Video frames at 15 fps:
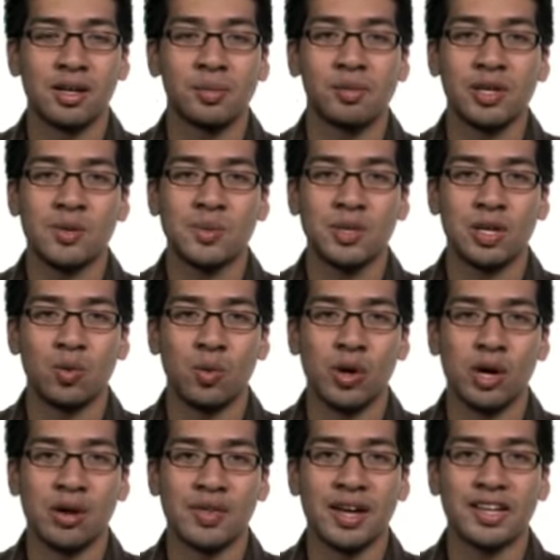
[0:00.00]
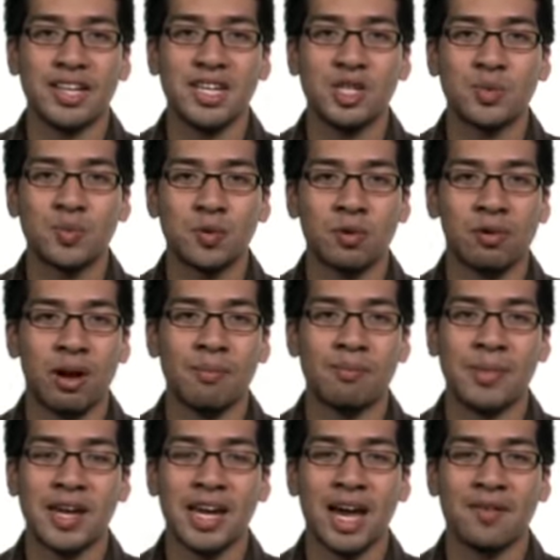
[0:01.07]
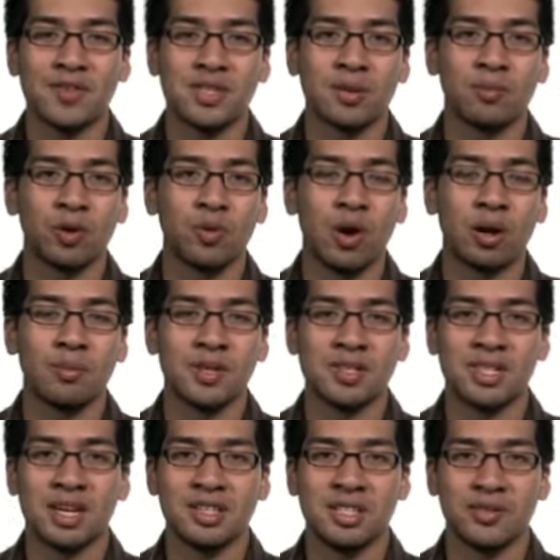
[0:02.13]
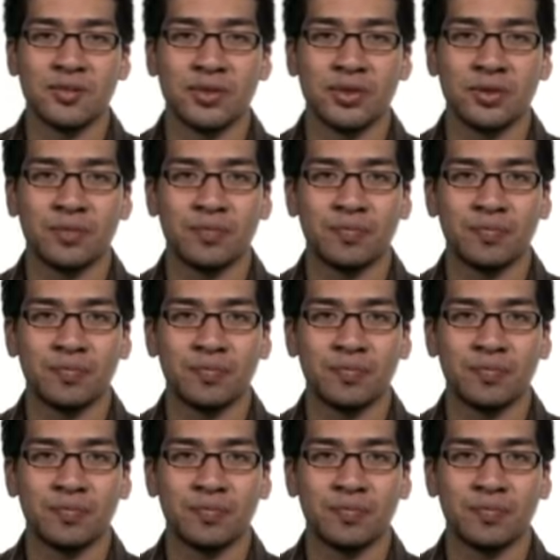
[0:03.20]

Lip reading: Please be aware that each program may have some requirements that differ.